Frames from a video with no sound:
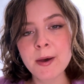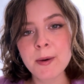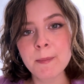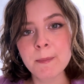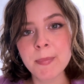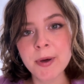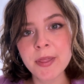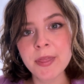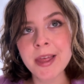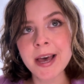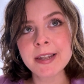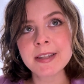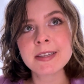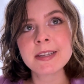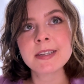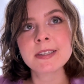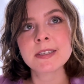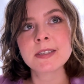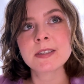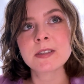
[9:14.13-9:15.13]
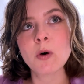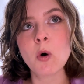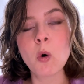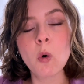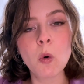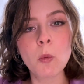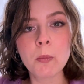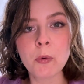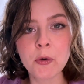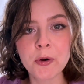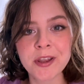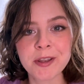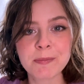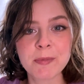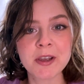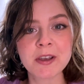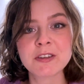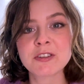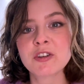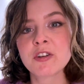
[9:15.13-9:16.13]
but that is the whole point,
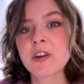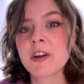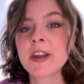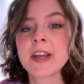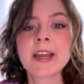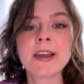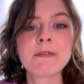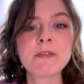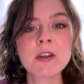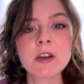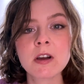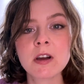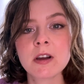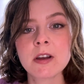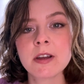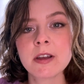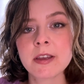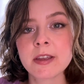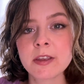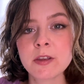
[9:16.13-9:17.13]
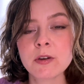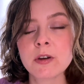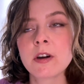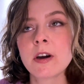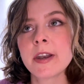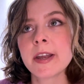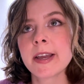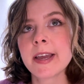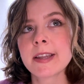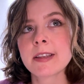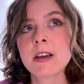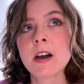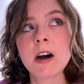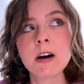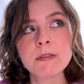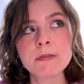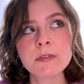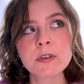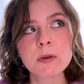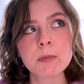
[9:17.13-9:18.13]
because you're going to get
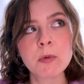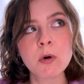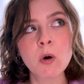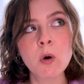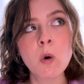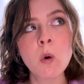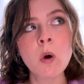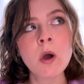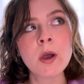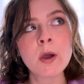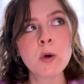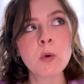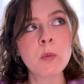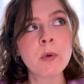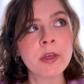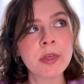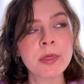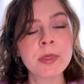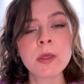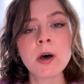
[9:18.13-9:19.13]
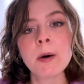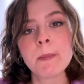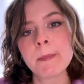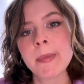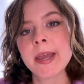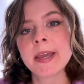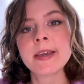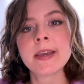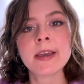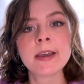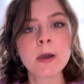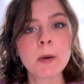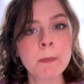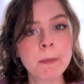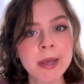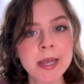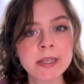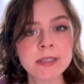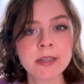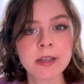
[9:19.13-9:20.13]
comfortable with not making
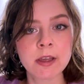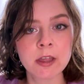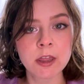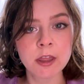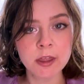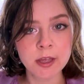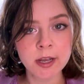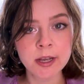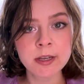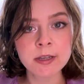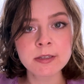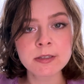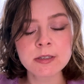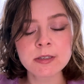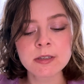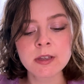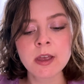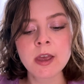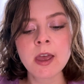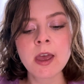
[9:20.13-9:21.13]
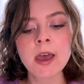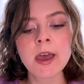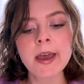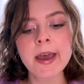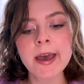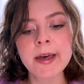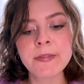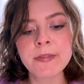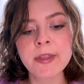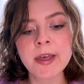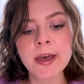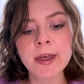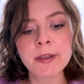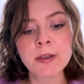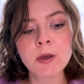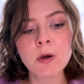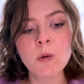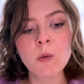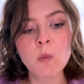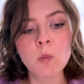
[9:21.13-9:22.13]
amazing things. And
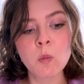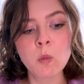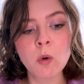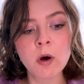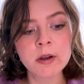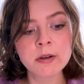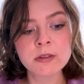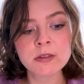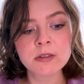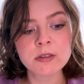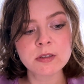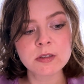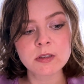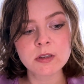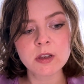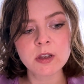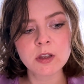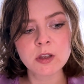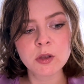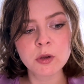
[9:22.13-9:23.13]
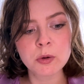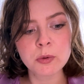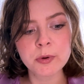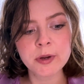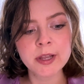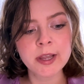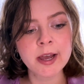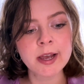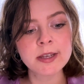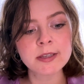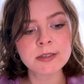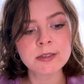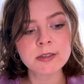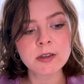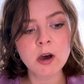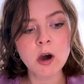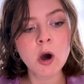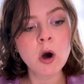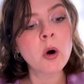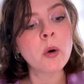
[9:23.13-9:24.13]
then once you realize,
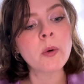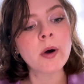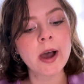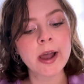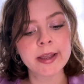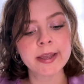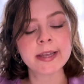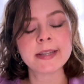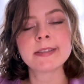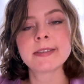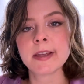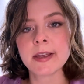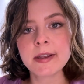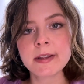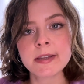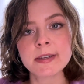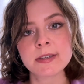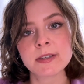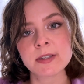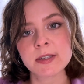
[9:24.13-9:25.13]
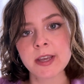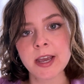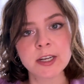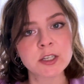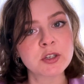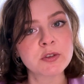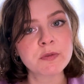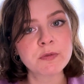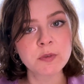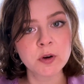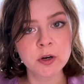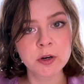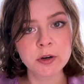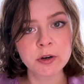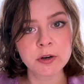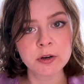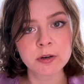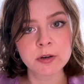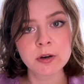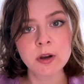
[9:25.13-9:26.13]
oh, I can take this sketch
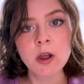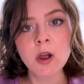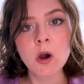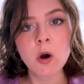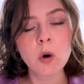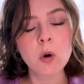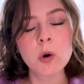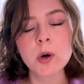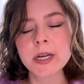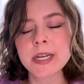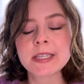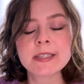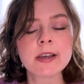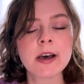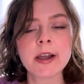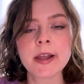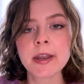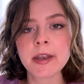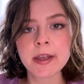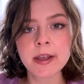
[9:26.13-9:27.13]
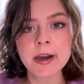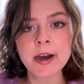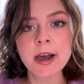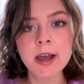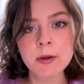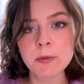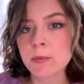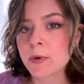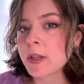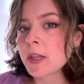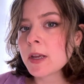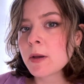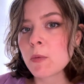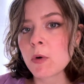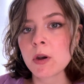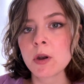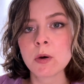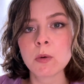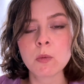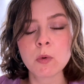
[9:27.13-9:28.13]
further, or this idea I really want
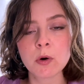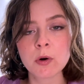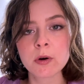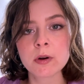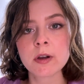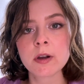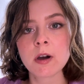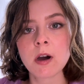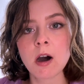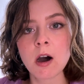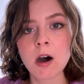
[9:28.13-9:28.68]
to work